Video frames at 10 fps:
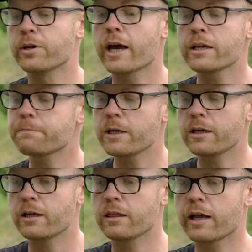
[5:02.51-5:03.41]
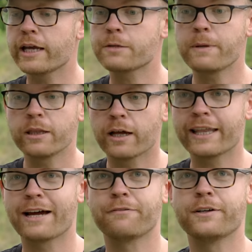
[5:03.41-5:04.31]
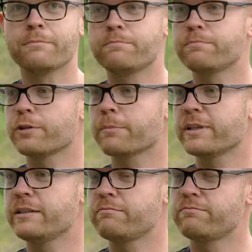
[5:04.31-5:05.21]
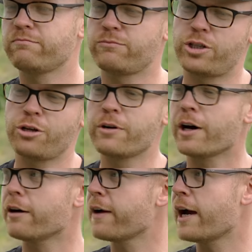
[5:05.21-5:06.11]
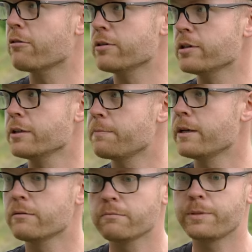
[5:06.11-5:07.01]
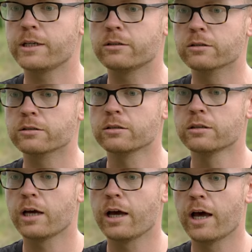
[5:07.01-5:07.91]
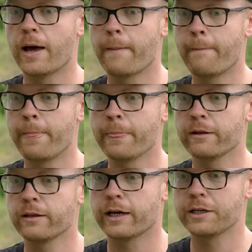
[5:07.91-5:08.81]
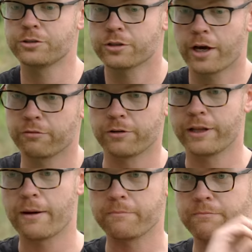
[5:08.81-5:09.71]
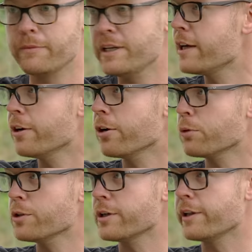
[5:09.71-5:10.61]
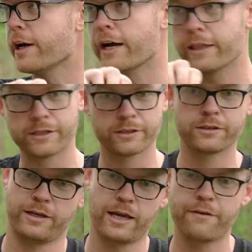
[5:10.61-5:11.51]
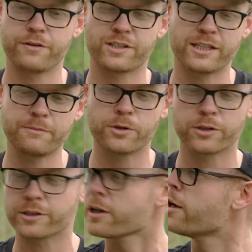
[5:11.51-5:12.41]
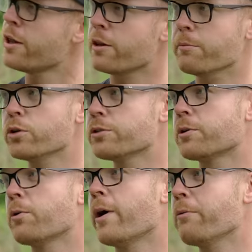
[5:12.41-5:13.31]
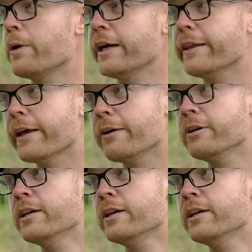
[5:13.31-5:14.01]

yeah, it's been like that for probably 2.5 hours, and it's been good. Mm. Like just going through that, nicking odd ones on the island. If you see muggers, the muggers were quite weird though.